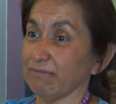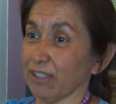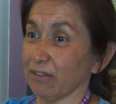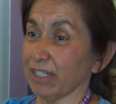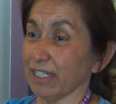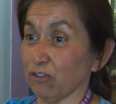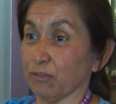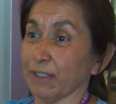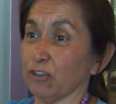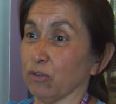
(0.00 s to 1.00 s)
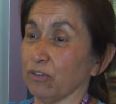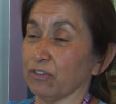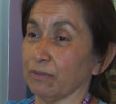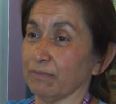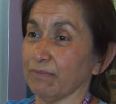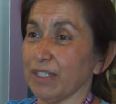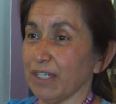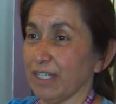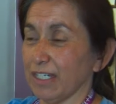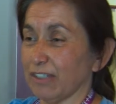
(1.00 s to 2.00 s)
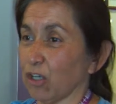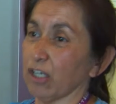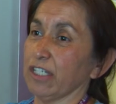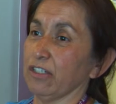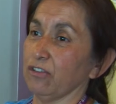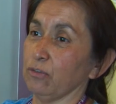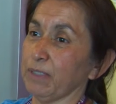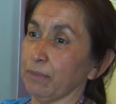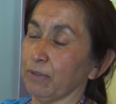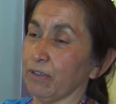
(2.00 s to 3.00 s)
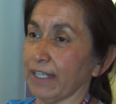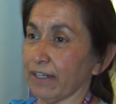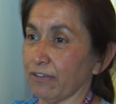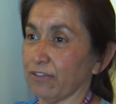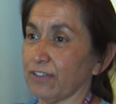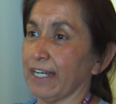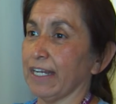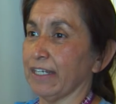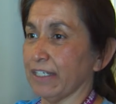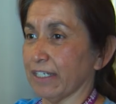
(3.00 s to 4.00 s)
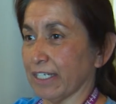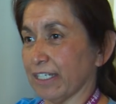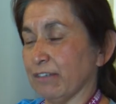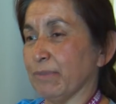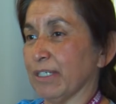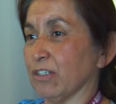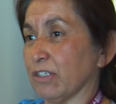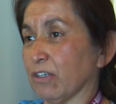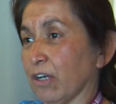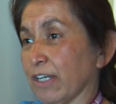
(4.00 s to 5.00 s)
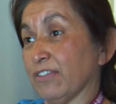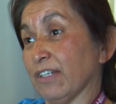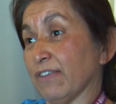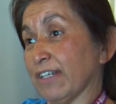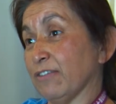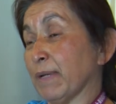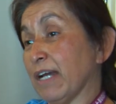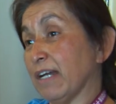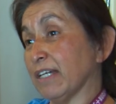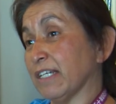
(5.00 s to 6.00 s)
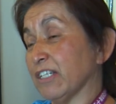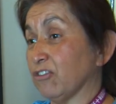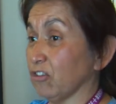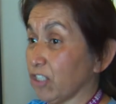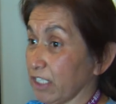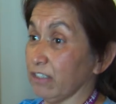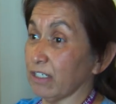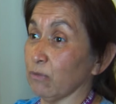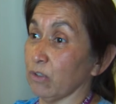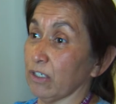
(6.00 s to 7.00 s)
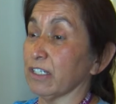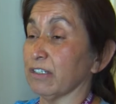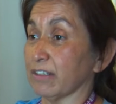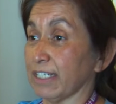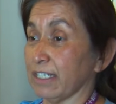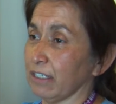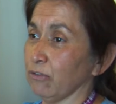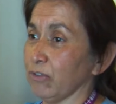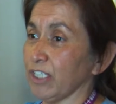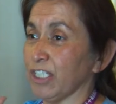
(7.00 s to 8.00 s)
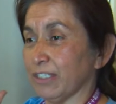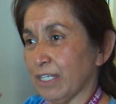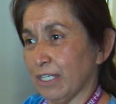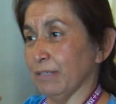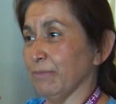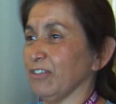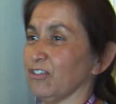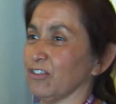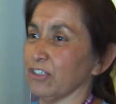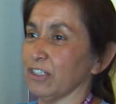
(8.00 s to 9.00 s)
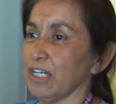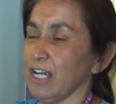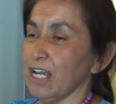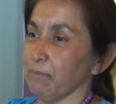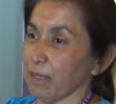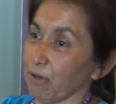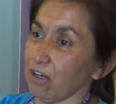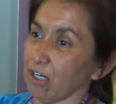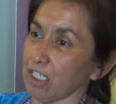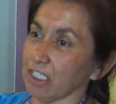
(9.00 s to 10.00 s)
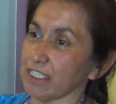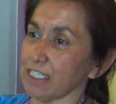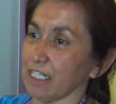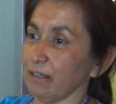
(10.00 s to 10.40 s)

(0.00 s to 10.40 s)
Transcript: I use my tools from talking to people that understand and that can give me good, honest advice back. And it's usually here at work, outreach, the minister, my boss,